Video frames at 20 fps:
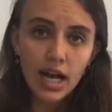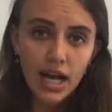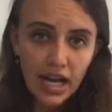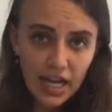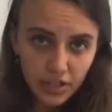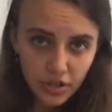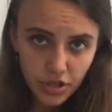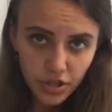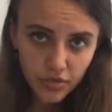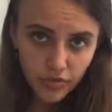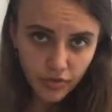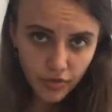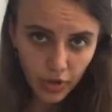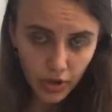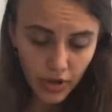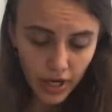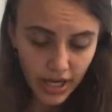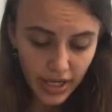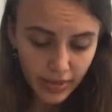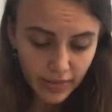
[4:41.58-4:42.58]
hydrogen
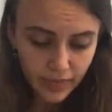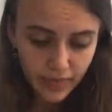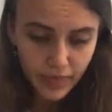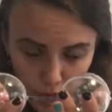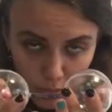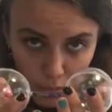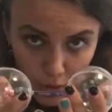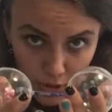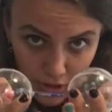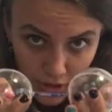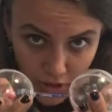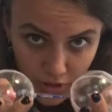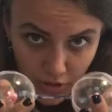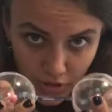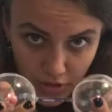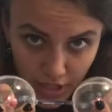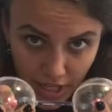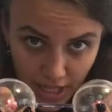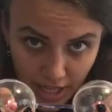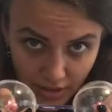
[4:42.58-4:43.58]
fluoride. You put the
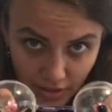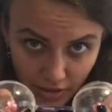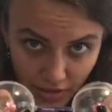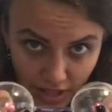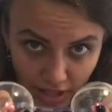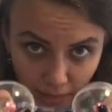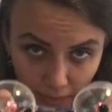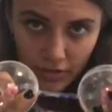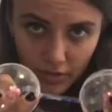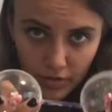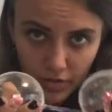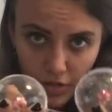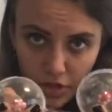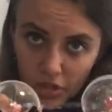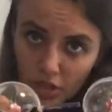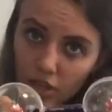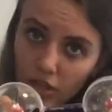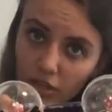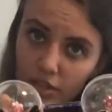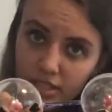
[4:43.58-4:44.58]
two together, right? So it
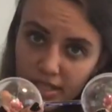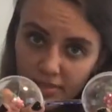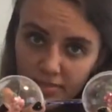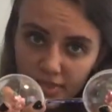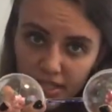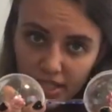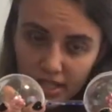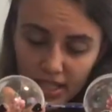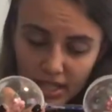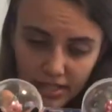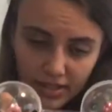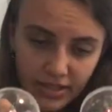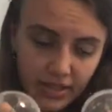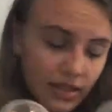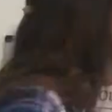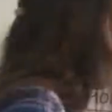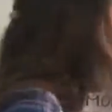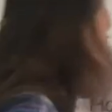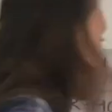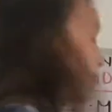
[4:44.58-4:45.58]
should look something like this,
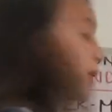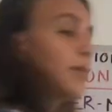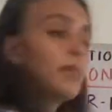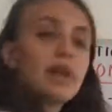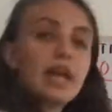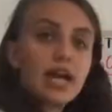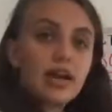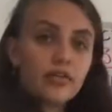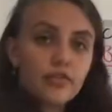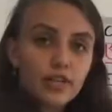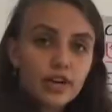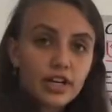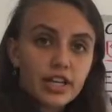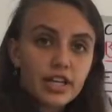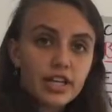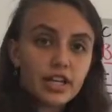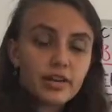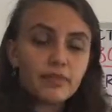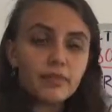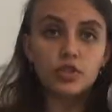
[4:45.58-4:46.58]
which is what we have right
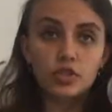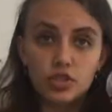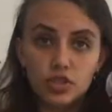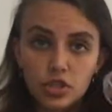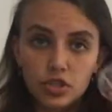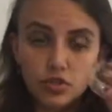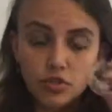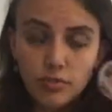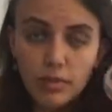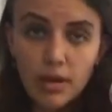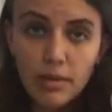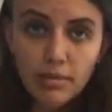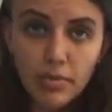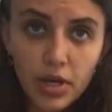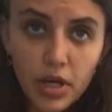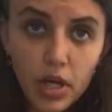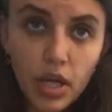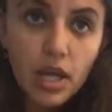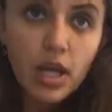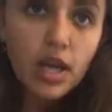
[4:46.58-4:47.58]
here. So just remember,